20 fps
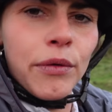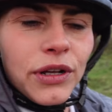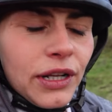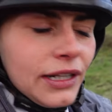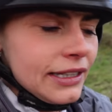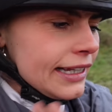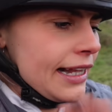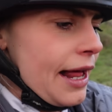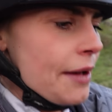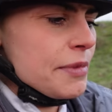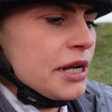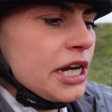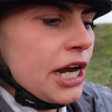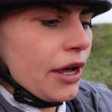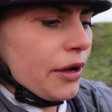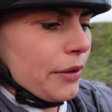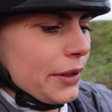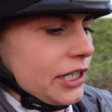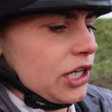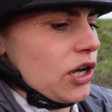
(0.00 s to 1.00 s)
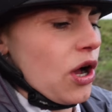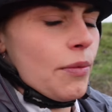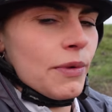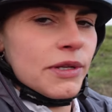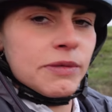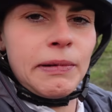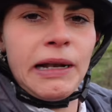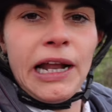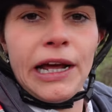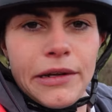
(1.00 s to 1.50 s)
let me know in the
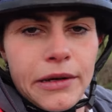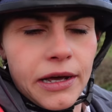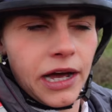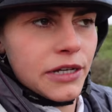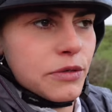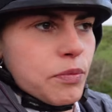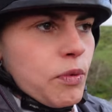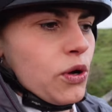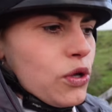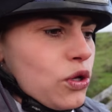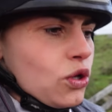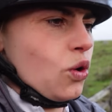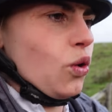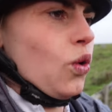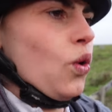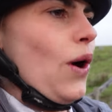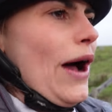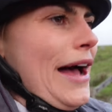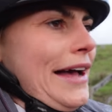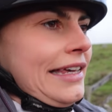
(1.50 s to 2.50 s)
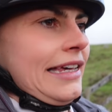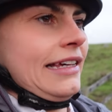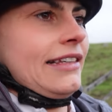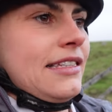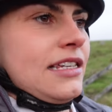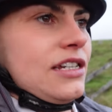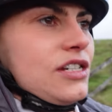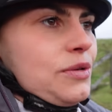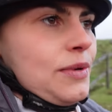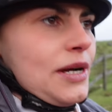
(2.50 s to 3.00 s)
comments below, guys, what your hacking
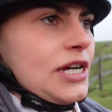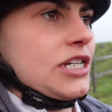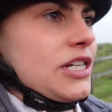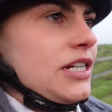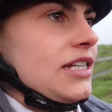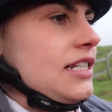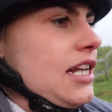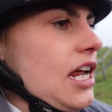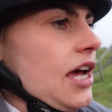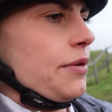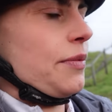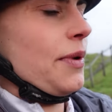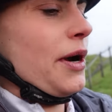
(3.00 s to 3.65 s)
situation is like.